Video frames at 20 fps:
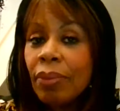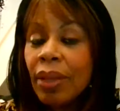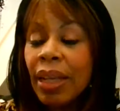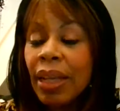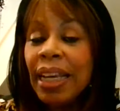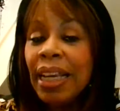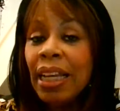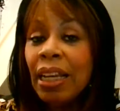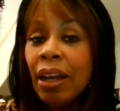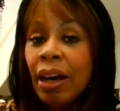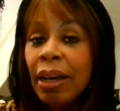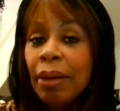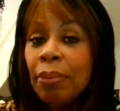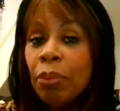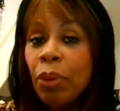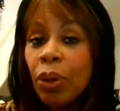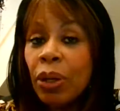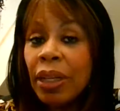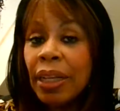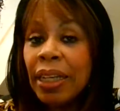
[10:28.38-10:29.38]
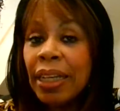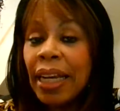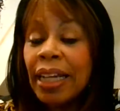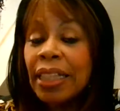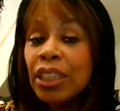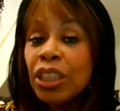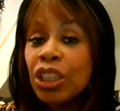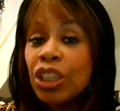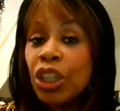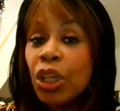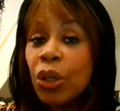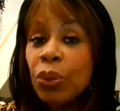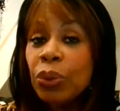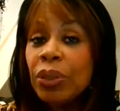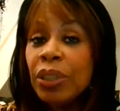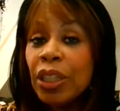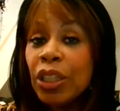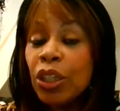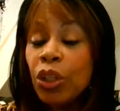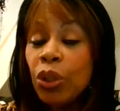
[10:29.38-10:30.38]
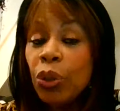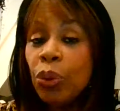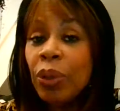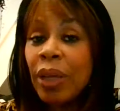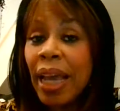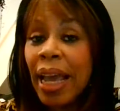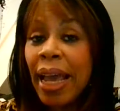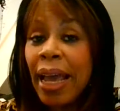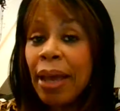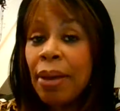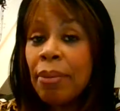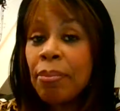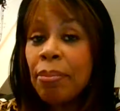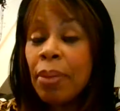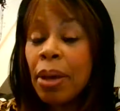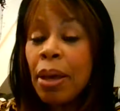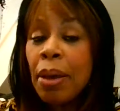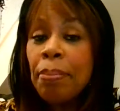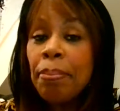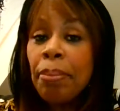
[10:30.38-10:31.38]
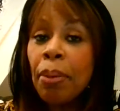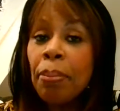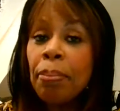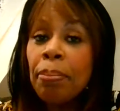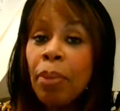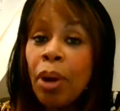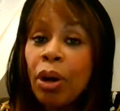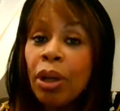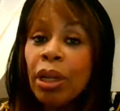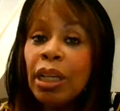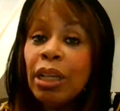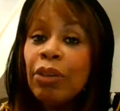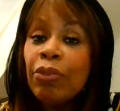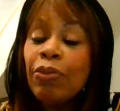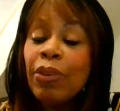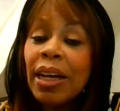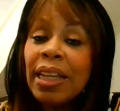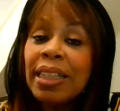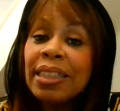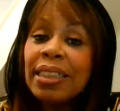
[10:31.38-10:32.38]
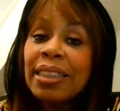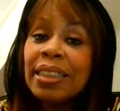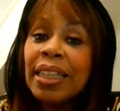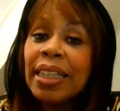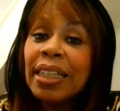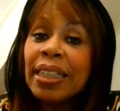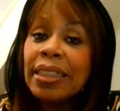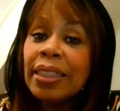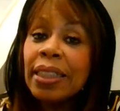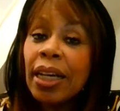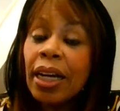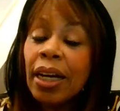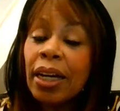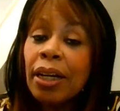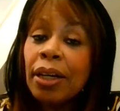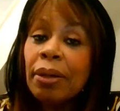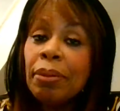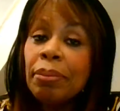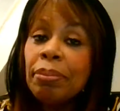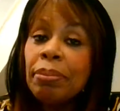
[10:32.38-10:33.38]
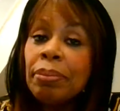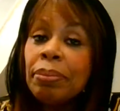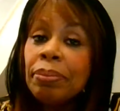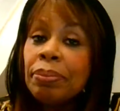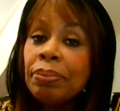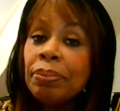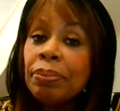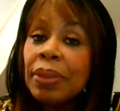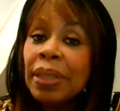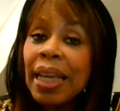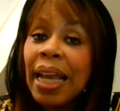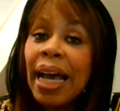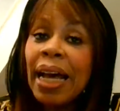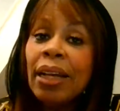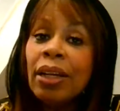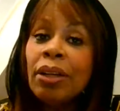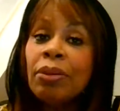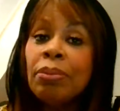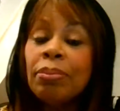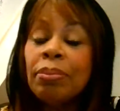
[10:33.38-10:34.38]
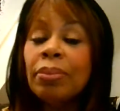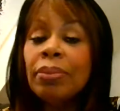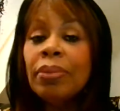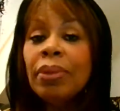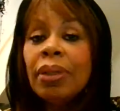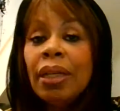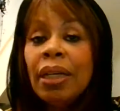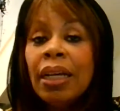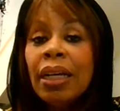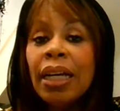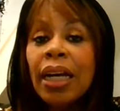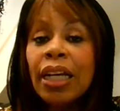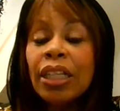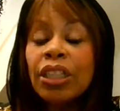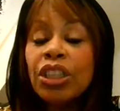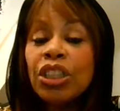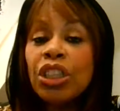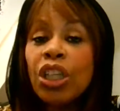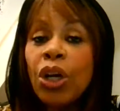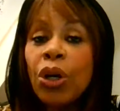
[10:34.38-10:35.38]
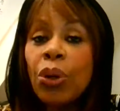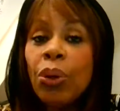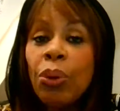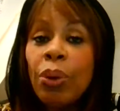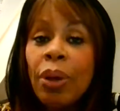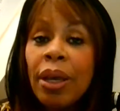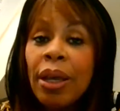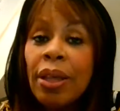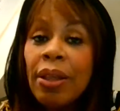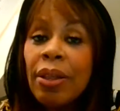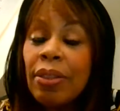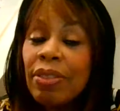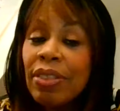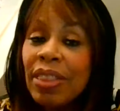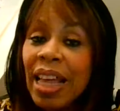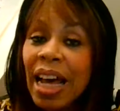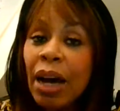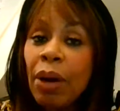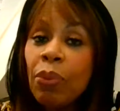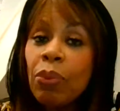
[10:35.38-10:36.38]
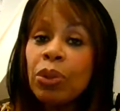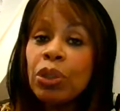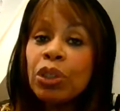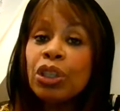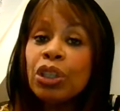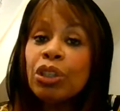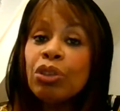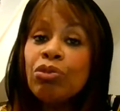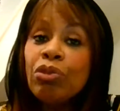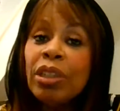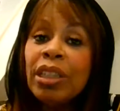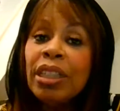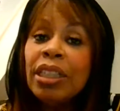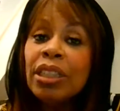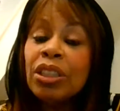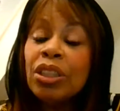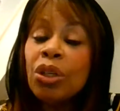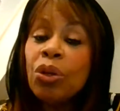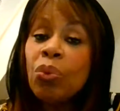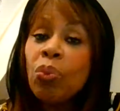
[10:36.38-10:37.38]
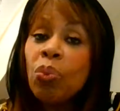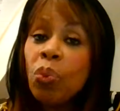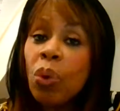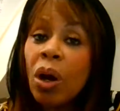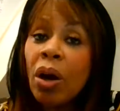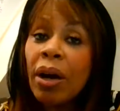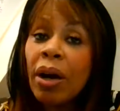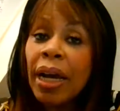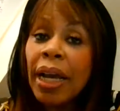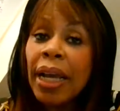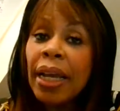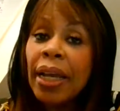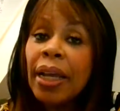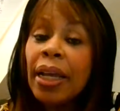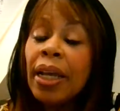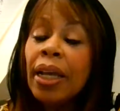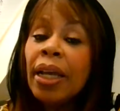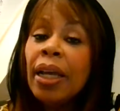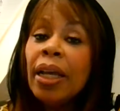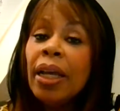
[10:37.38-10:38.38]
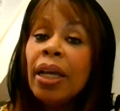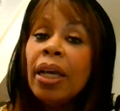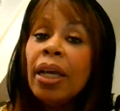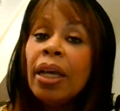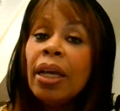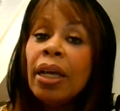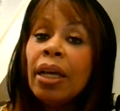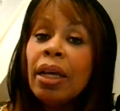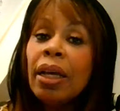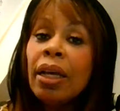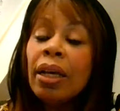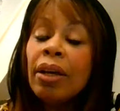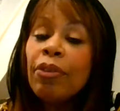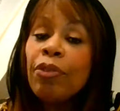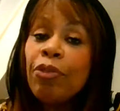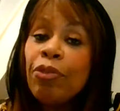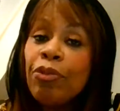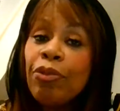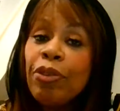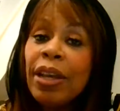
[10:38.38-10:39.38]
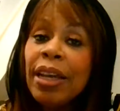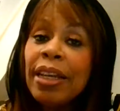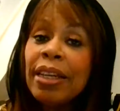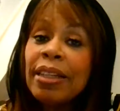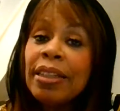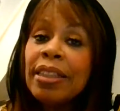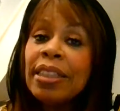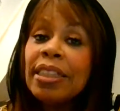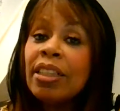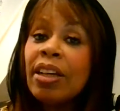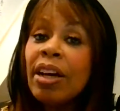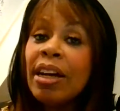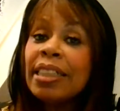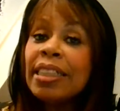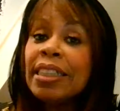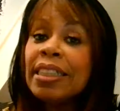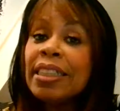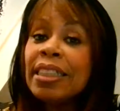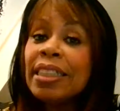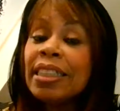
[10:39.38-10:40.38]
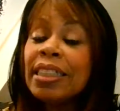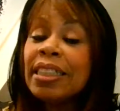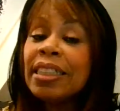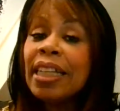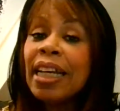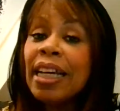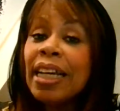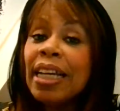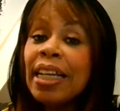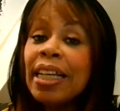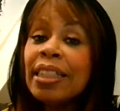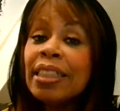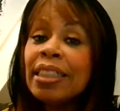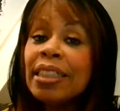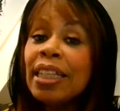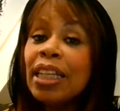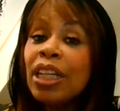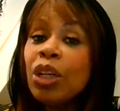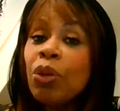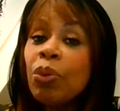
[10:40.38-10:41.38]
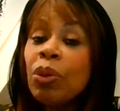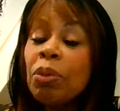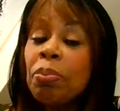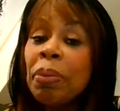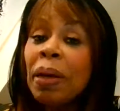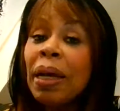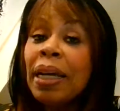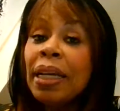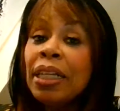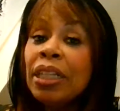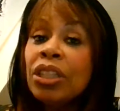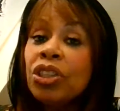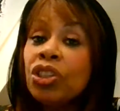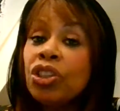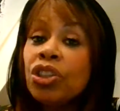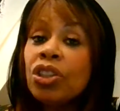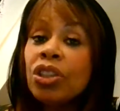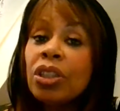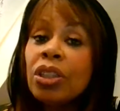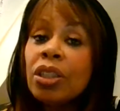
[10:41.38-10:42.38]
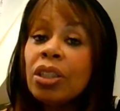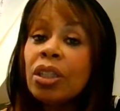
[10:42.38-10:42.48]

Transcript: he liked Molly and so did Luke M. But Molly fancied um, Callum. And so that was the reason why Finn decided to stay, stick with Paige,